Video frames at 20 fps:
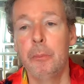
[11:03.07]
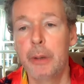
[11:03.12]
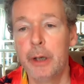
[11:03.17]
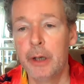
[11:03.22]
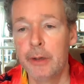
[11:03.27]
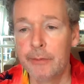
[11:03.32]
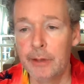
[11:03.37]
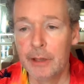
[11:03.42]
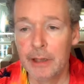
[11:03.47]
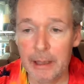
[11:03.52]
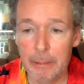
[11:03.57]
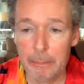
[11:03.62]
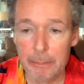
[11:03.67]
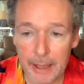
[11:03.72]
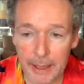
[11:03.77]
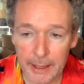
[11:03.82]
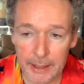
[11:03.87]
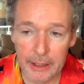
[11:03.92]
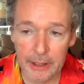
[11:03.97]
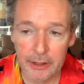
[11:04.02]
Perfectly
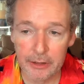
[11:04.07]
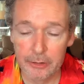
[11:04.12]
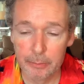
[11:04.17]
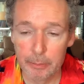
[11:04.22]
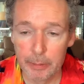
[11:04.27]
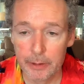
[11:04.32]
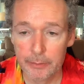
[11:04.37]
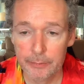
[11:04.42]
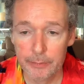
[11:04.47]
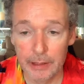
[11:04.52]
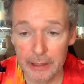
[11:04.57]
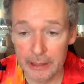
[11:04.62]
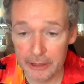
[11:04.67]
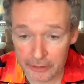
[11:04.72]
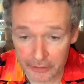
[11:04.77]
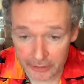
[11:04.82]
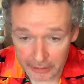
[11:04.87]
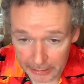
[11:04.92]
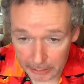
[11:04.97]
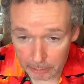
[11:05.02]
paced, perfectly
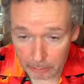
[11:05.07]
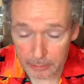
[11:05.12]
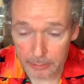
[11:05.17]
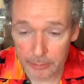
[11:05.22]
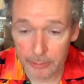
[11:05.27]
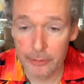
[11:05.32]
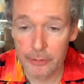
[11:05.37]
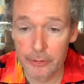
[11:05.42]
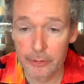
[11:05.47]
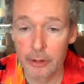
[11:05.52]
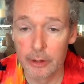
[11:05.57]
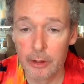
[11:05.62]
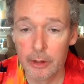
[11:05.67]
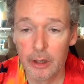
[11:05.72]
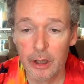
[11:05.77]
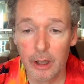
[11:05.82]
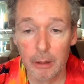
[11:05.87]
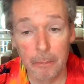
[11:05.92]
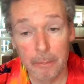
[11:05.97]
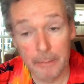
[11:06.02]
sequenced,
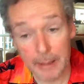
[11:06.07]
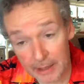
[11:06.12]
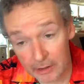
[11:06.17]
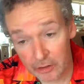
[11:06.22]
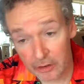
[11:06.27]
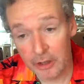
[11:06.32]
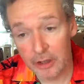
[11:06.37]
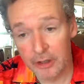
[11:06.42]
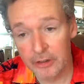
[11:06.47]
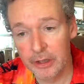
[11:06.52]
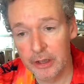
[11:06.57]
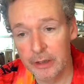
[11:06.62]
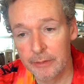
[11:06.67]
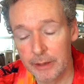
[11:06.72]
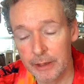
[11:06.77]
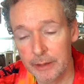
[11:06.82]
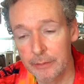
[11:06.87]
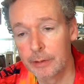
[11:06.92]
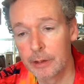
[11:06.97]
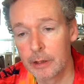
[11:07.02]
imaginative,
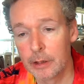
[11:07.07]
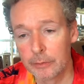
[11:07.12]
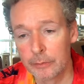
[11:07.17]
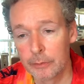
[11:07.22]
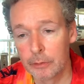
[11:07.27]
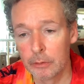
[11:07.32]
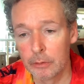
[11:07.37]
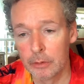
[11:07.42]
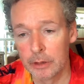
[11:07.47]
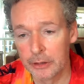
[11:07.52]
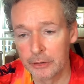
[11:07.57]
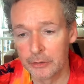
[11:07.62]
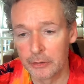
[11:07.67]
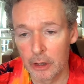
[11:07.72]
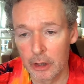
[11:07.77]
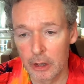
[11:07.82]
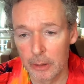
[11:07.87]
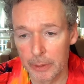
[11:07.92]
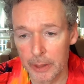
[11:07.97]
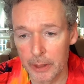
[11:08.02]
even after all this
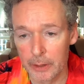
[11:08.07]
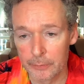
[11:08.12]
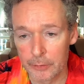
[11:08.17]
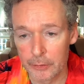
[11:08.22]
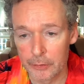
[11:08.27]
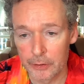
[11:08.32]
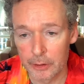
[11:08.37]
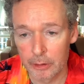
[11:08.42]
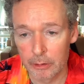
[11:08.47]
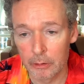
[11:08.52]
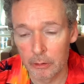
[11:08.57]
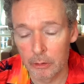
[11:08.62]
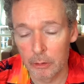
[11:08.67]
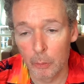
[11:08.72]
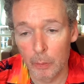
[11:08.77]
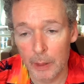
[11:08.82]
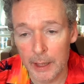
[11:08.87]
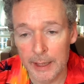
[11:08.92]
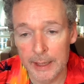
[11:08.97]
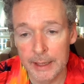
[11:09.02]
time and after so long
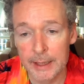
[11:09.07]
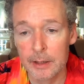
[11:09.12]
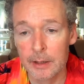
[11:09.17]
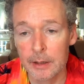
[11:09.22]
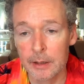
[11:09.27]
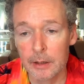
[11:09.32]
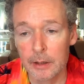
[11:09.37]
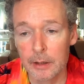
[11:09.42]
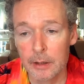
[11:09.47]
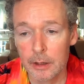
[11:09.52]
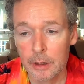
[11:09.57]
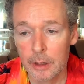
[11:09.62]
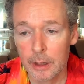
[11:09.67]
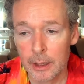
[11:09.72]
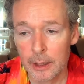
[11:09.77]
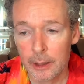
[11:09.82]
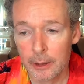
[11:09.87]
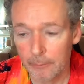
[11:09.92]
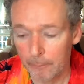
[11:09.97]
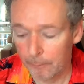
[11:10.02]
away.
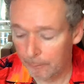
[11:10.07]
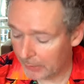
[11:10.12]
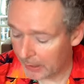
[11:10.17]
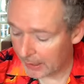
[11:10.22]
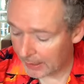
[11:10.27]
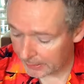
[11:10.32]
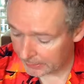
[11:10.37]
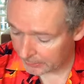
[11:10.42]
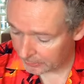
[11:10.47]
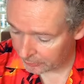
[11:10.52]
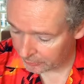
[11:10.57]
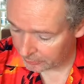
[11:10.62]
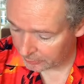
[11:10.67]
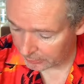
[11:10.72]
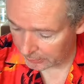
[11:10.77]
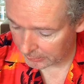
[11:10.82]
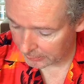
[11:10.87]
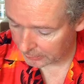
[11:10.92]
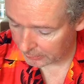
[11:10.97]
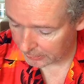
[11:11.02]
As
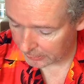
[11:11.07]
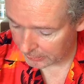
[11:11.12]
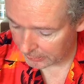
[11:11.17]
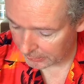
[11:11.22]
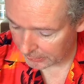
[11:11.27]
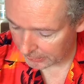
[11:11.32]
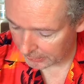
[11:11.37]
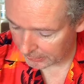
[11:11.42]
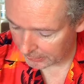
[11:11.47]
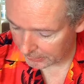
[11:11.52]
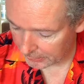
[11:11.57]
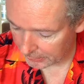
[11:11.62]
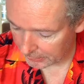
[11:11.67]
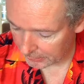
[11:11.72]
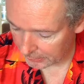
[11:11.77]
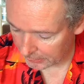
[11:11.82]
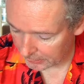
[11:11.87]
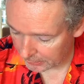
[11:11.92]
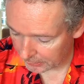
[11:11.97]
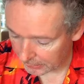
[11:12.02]

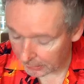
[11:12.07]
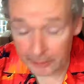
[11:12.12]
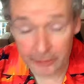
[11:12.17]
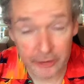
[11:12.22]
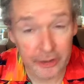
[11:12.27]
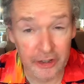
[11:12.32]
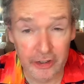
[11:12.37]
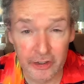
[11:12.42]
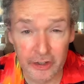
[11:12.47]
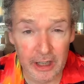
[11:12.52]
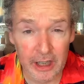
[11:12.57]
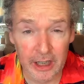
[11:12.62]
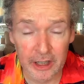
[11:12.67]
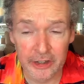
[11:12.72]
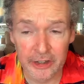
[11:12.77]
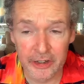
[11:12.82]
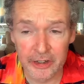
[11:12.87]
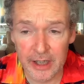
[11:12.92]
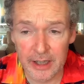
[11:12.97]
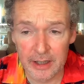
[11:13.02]
I
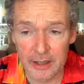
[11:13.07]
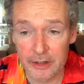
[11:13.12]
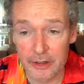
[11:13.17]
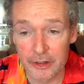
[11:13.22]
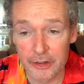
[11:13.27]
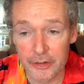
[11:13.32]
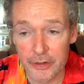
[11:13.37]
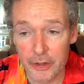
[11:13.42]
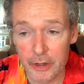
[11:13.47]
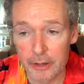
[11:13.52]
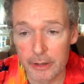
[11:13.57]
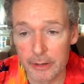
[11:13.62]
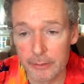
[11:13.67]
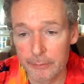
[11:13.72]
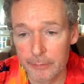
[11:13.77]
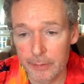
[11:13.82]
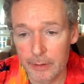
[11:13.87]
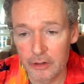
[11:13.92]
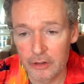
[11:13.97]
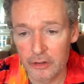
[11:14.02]
said at the start, it
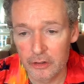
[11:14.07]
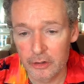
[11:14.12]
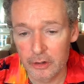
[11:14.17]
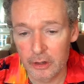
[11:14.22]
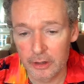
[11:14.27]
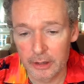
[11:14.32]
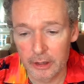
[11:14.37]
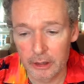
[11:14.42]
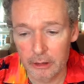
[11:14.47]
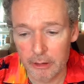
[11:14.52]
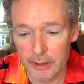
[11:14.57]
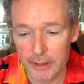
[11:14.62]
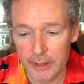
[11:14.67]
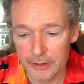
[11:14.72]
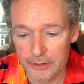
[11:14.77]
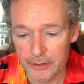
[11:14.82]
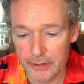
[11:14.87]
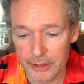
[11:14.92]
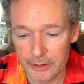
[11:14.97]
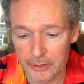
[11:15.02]
functions like a
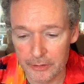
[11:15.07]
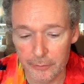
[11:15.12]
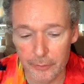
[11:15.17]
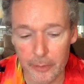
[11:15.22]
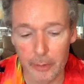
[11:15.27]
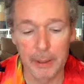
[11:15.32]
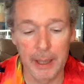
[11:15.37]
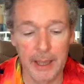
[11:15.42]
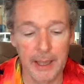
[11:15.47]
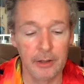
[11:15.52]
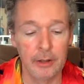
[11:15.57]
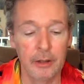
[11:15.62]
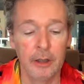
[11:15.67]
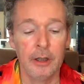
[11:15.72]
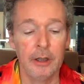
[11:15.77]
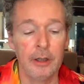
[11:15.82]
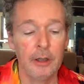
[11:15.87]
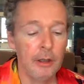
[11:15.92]
greatest hits of the band,